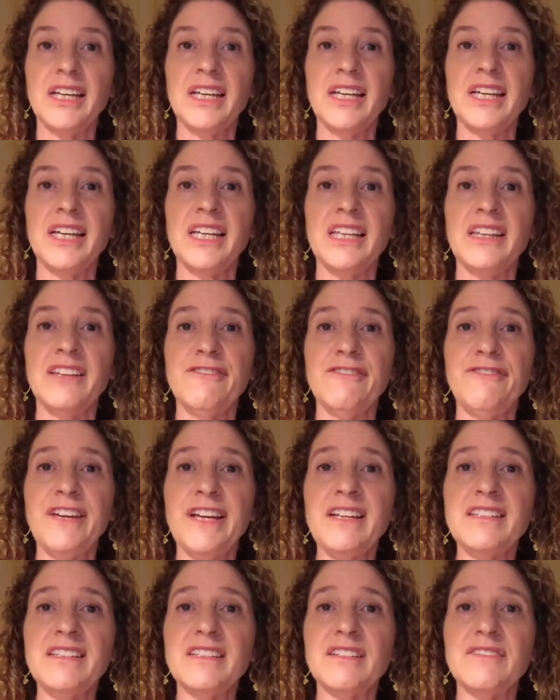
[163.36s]
In the
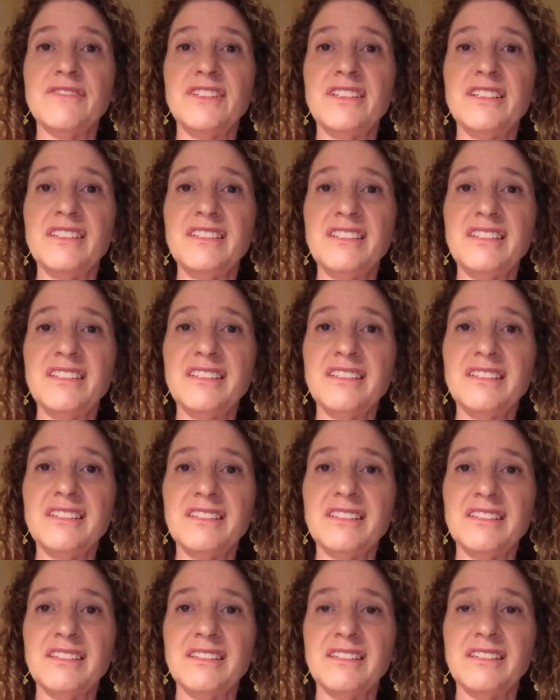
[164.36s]
face of
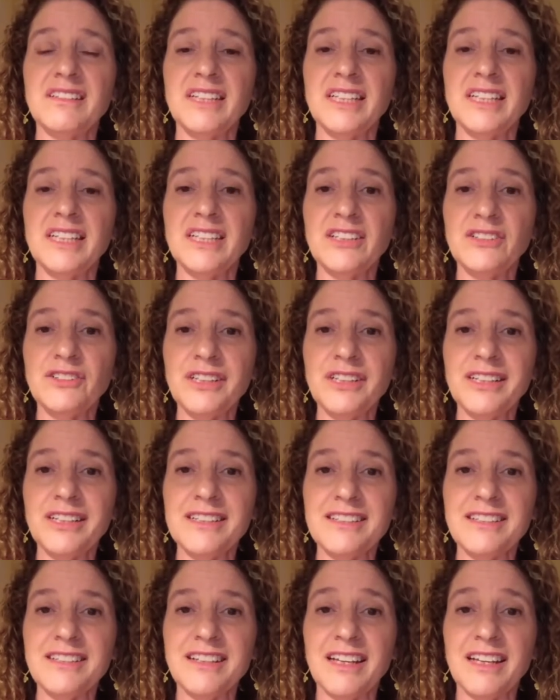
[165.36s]
distance, illness,